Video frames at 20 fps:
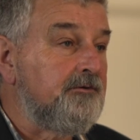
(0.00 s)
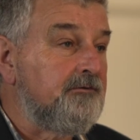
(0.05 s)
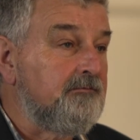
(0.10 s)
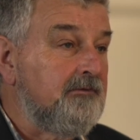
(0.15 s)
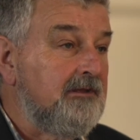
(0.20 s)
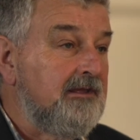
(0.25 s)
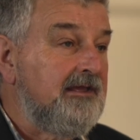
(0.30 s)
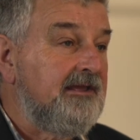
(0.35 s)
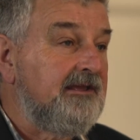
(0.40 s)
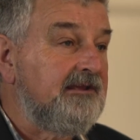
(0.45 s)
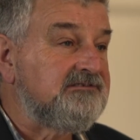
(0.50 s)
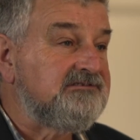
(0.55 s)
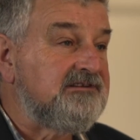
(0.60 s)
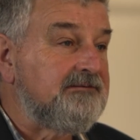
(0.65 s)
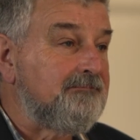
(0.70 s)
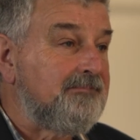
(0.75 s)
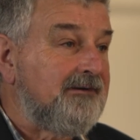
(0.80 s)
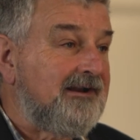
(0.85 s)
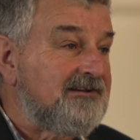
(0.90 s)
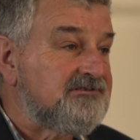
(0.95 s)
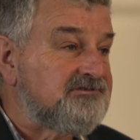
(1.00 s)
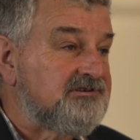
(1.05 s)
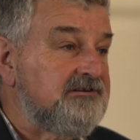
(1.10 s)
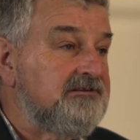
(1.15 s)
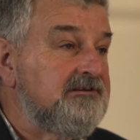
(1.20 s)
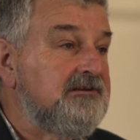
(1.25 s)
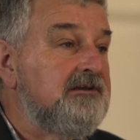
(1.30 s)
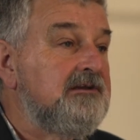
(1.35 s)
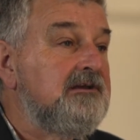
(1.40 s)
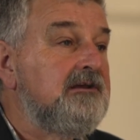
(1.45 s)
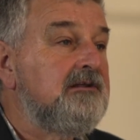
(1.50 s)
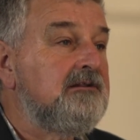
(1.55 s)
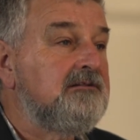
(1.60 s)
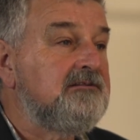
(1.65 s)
by Emperor Decius and his